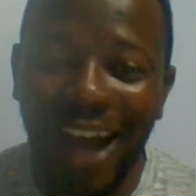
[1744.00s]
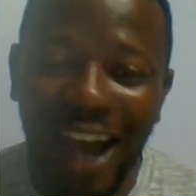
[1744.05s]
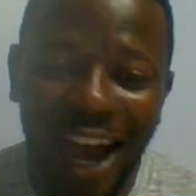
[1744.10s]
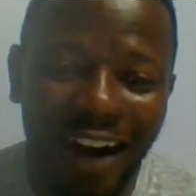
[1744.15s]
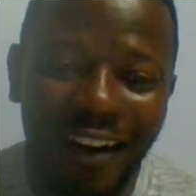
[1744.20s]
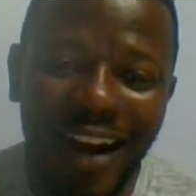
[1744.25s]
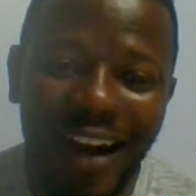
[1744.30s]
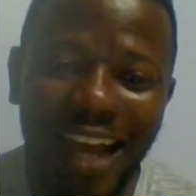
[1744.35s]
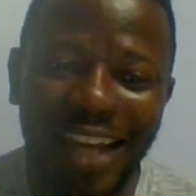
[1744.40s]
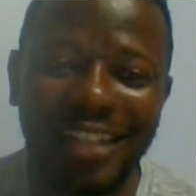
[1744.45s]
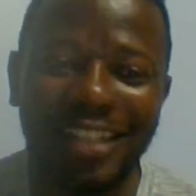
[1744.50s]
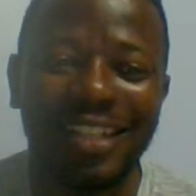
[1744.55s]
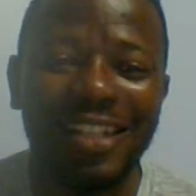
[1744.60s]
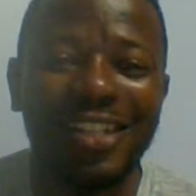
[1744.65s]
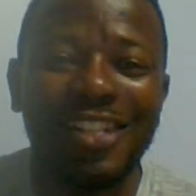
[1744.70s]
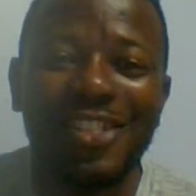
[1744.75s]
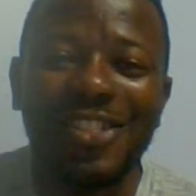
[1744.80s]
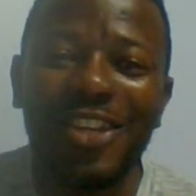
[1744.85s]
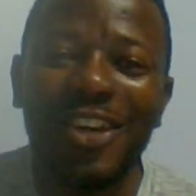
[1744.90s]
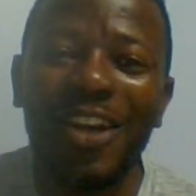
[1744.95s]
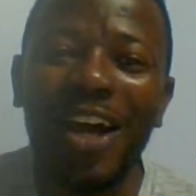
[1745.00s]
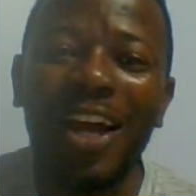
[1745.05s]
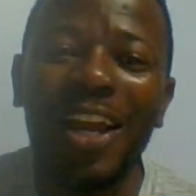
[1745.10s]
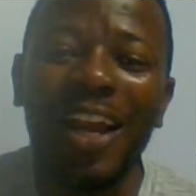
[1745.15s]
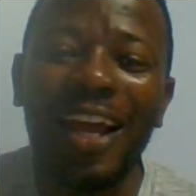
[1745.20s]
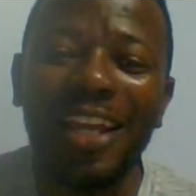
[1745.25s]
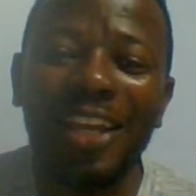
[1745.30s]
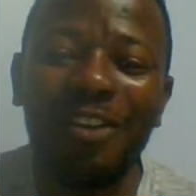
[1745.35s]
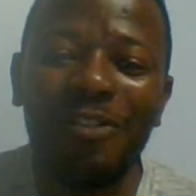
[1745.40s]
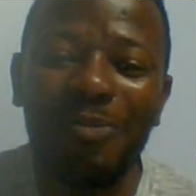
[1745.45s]
All right, so now
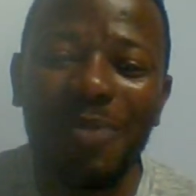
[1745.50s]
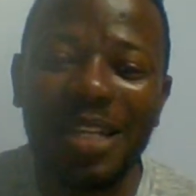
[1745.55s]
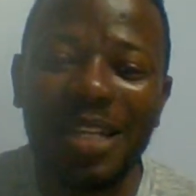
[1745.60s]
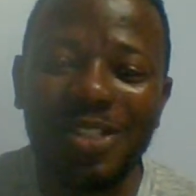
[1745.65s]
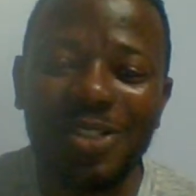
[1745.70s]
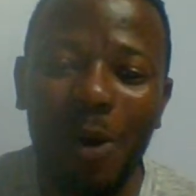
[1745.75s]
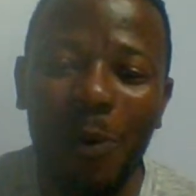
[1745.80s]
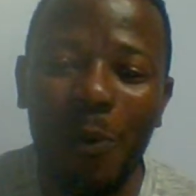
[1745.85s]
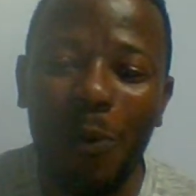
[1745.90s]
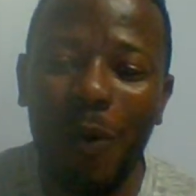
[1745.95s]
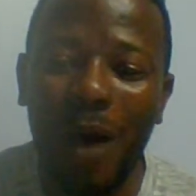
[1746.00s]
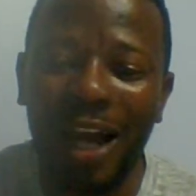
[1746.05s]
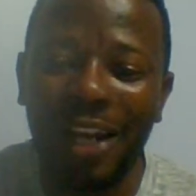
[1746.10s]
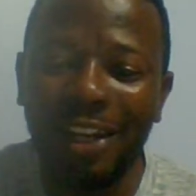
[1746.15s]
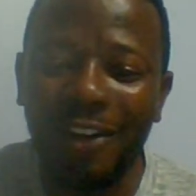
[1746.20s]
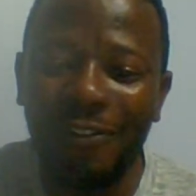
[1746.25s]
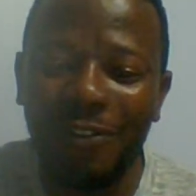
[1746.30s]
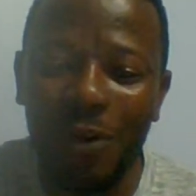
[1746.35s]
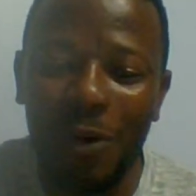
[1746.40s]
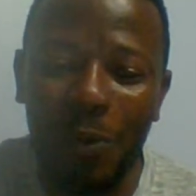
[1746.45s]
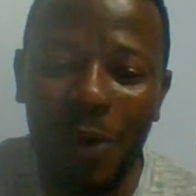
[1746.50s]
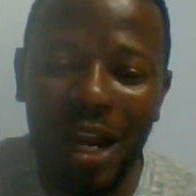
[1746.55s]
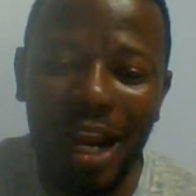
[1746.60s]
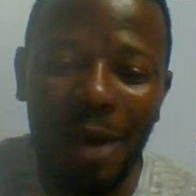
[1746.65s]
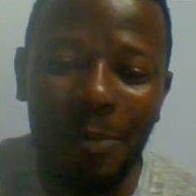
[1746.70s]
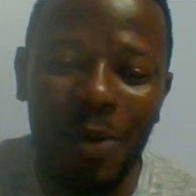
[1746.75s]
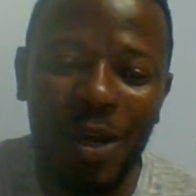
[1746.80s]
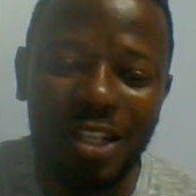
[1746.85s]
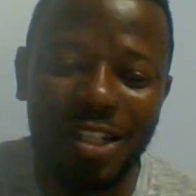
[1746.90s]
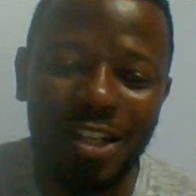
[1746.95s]
that you've been so wonderful, what
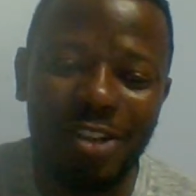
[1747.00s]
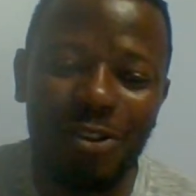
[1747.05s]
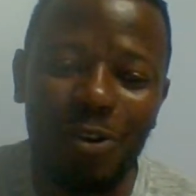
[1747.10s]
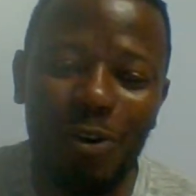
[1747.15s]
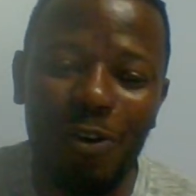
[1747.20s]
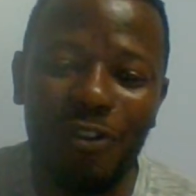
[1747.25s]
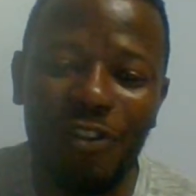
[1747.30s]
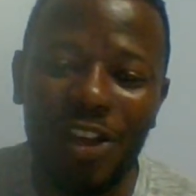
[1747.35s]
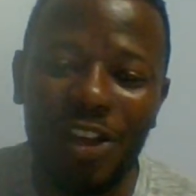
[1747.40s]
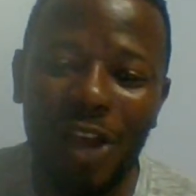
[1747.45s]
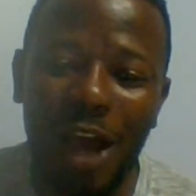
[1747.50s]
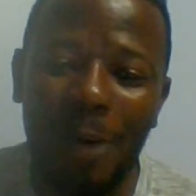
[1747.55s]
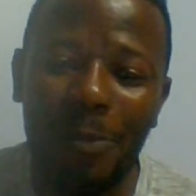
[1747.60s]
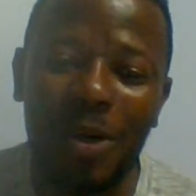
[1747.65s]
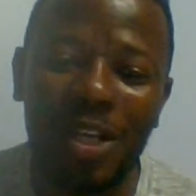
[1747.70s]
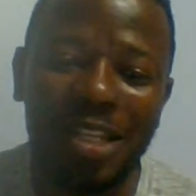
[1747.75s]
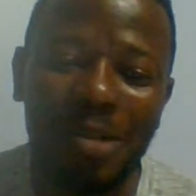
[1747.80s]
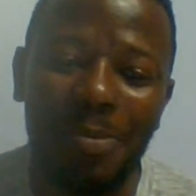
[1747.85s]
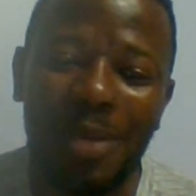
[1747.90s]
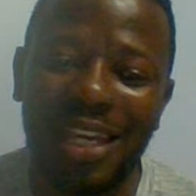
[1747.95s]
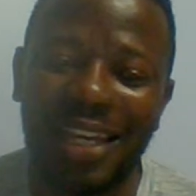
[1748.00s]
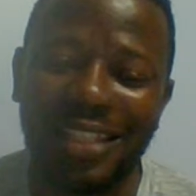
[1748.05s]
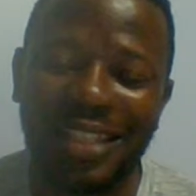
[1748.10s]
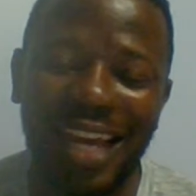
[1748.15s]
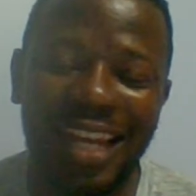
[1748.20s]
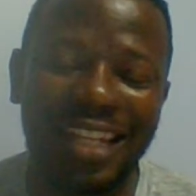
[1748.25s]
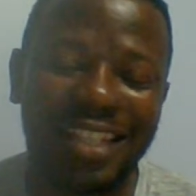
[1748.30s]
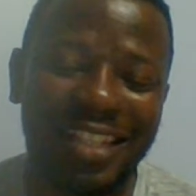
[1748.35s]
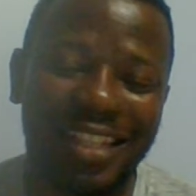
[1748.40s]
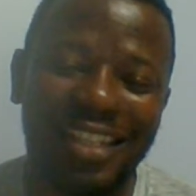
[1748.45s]
I'm going to do for you, I'm going to make it
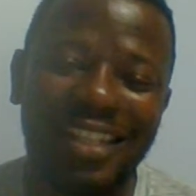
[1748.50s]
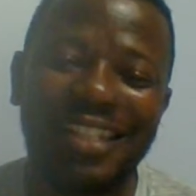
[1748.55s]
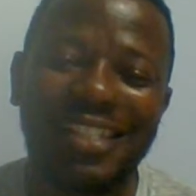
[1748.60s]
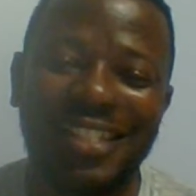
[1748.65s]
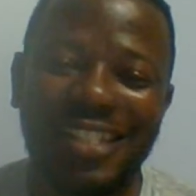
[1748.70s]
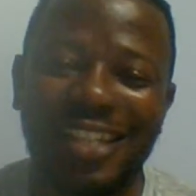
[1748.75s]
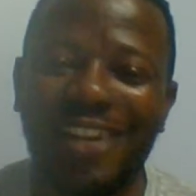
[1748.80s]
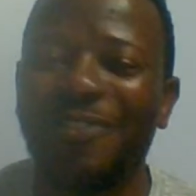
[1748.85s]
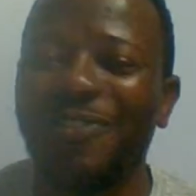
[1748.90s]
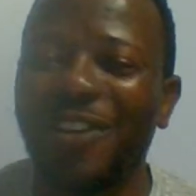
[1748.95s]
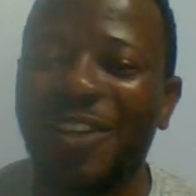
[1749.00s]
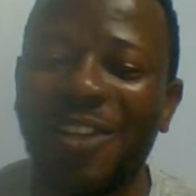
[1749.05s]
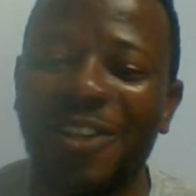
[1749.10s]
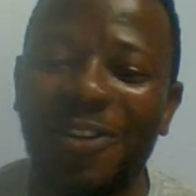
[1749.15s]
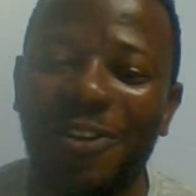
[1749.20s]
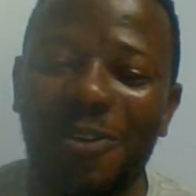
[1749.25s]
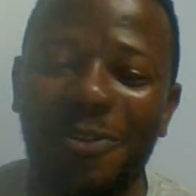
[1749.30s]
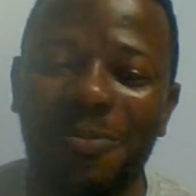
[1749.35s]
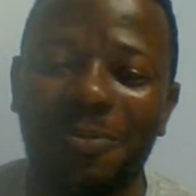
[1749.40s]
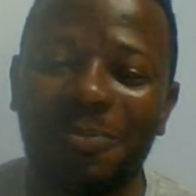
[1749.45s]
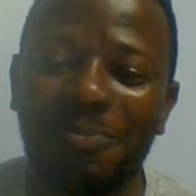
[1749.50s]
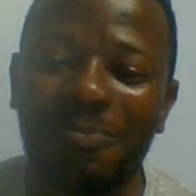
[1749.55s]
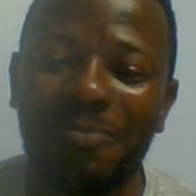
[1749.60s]
a little easier for you now.